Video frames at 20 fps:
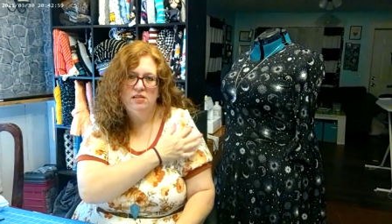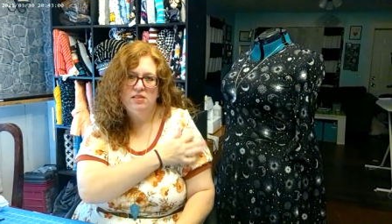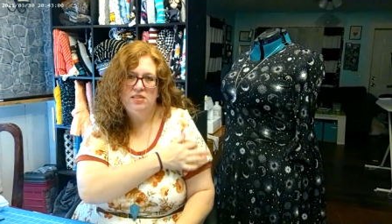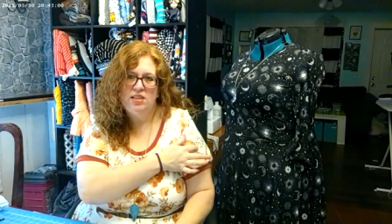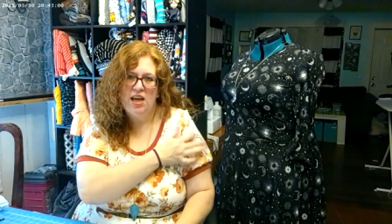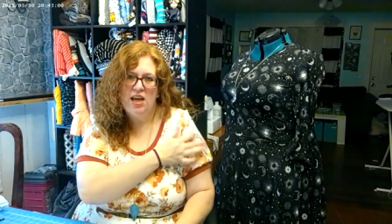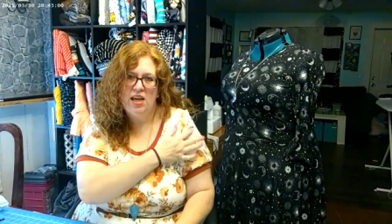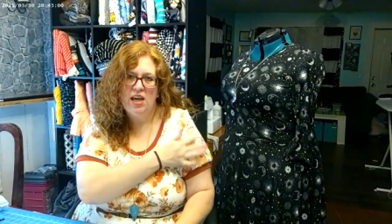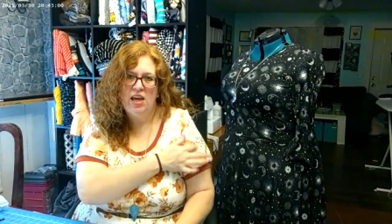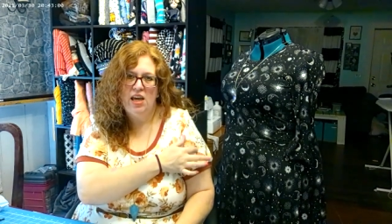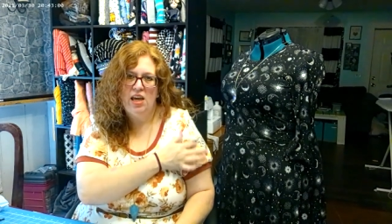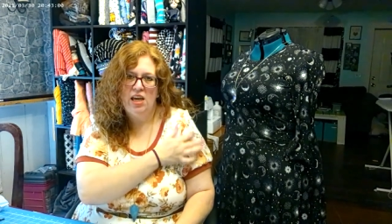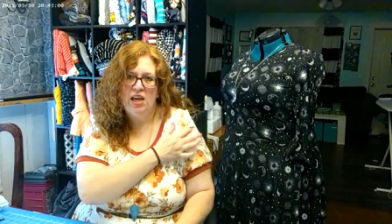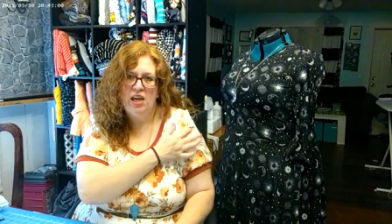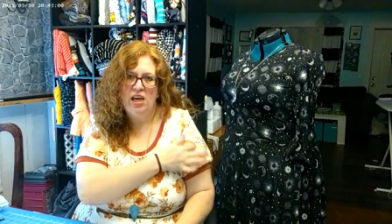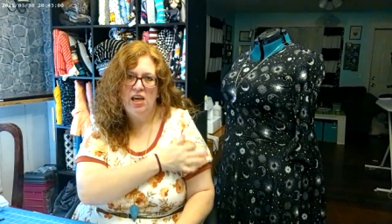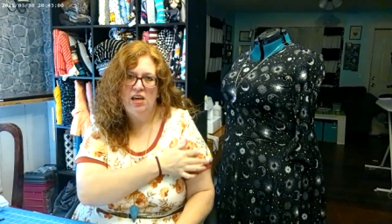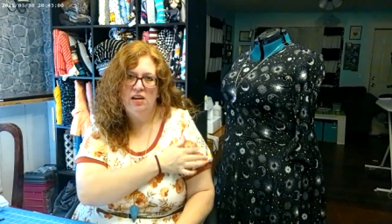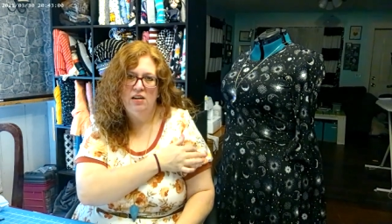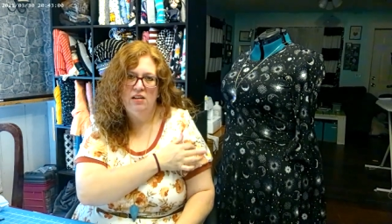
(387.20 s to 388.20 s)
taking
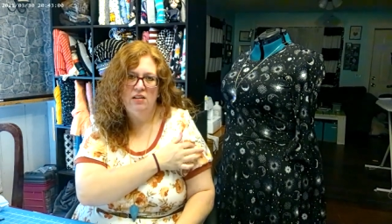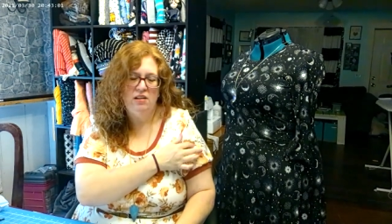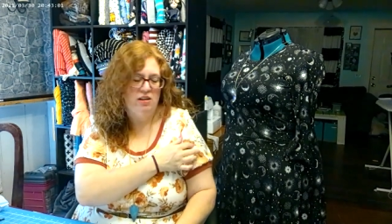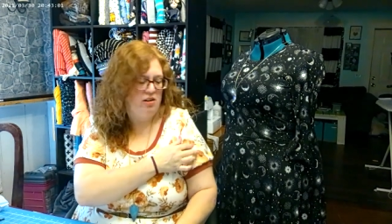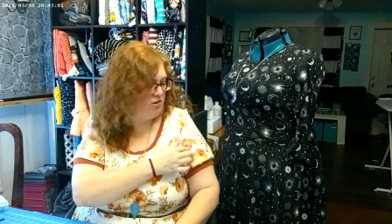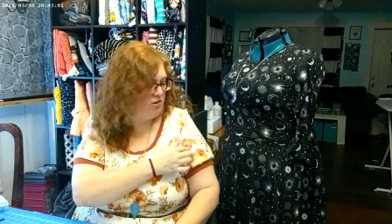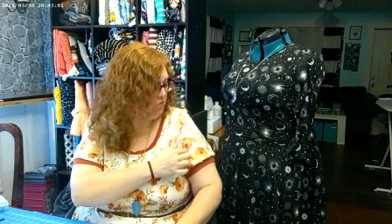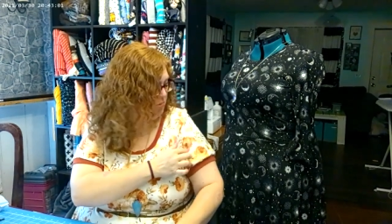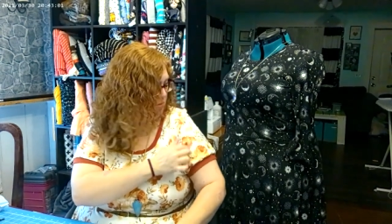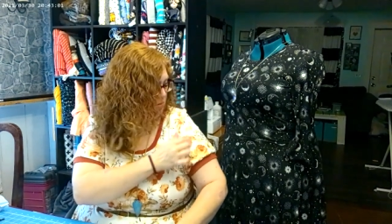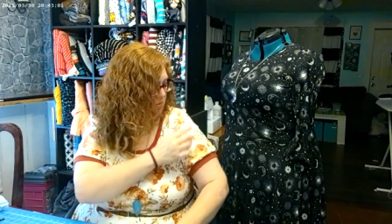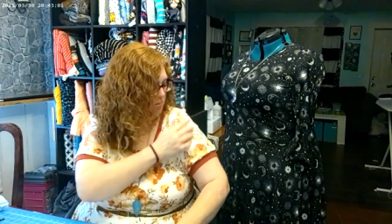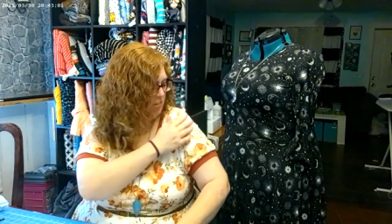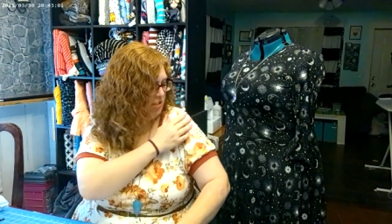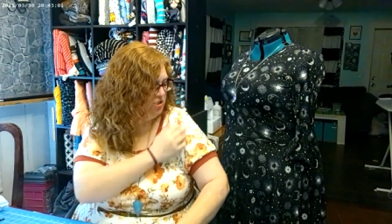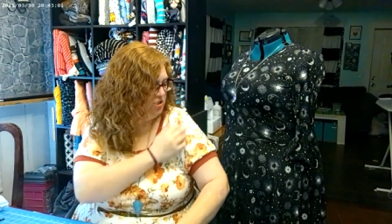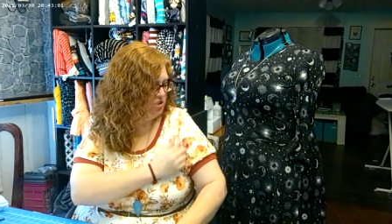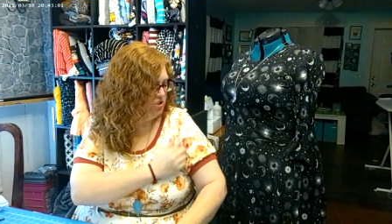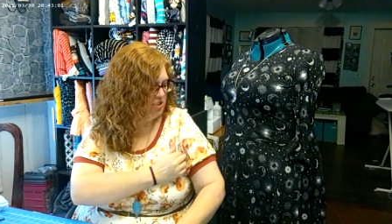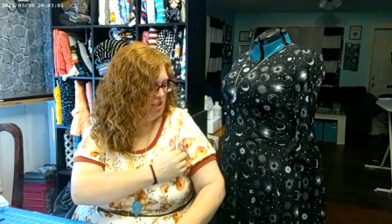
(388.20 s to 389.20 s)
it in a little
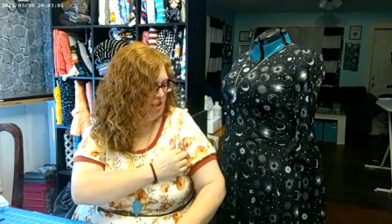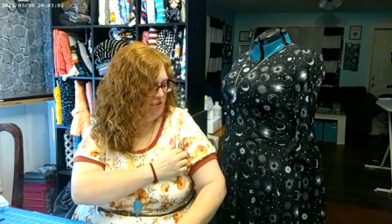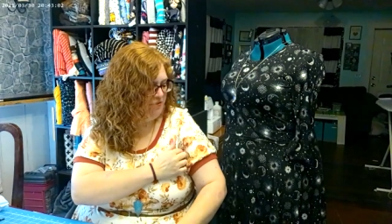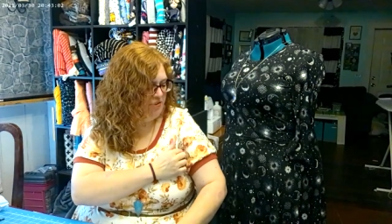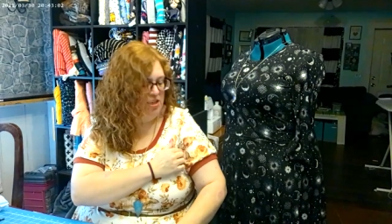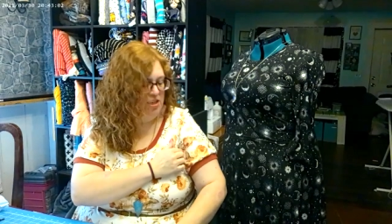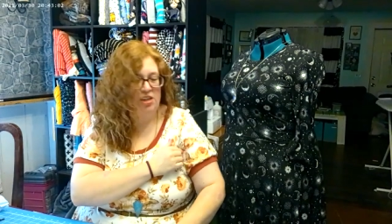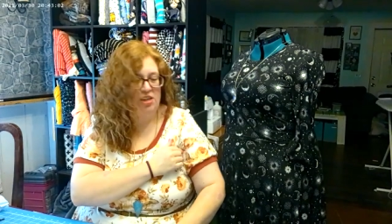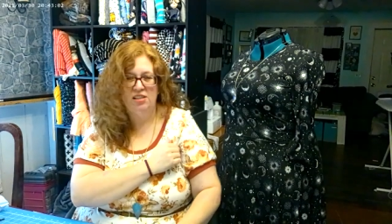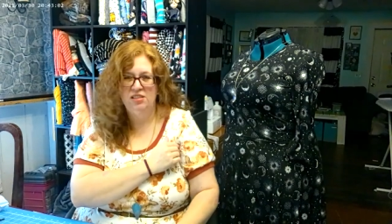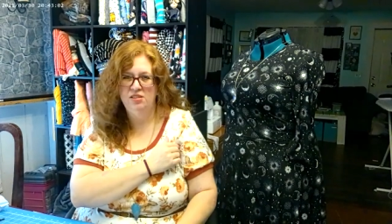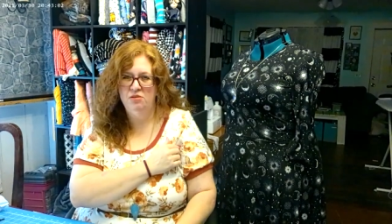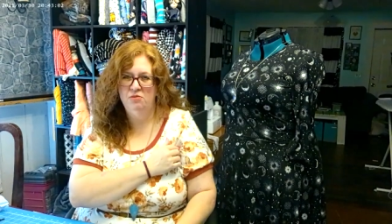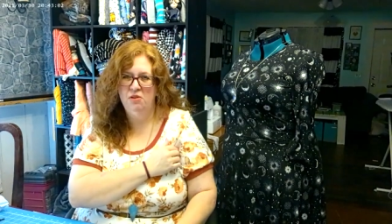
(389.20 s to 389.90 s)
and just having it as a